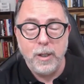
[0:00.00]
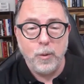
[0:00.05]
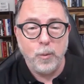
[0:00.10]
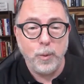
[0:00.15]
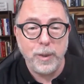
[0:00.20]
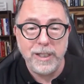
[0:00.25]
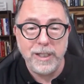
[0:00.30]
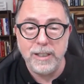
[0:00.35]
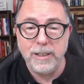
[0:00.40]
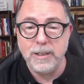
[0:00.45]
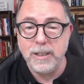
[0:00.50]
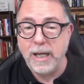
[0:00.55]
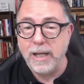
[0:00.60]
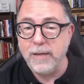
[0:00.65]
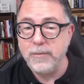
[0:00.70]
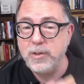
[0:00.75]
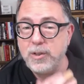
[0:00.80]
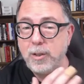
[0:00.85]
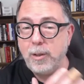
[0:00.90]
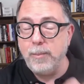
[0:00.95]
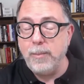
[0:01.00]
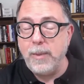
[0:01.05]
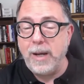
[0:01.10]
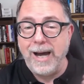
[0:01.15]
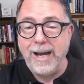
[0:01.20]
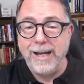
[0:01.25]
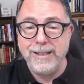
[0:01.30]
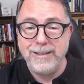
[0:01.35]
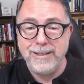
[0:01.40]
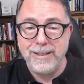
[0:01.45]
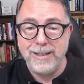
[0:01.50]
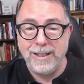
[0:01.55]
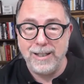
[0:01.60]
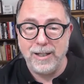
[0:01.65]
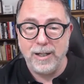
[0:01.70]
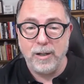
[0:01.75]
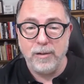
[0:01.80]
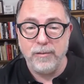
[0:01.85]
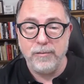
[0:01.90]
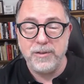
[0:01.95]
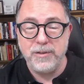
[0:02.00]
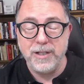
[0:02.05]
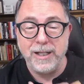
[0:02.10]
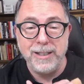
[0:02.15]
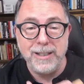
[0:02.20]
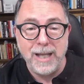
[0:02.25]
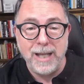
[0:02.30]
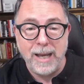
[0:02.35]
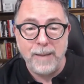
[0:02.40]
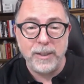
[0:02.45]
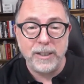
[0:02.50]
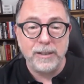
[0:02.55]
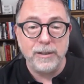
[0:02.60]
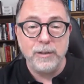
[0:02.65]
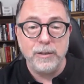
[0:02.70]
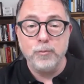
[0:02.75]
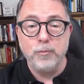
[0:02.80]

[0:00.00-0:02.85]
We need to have some idea of dynamically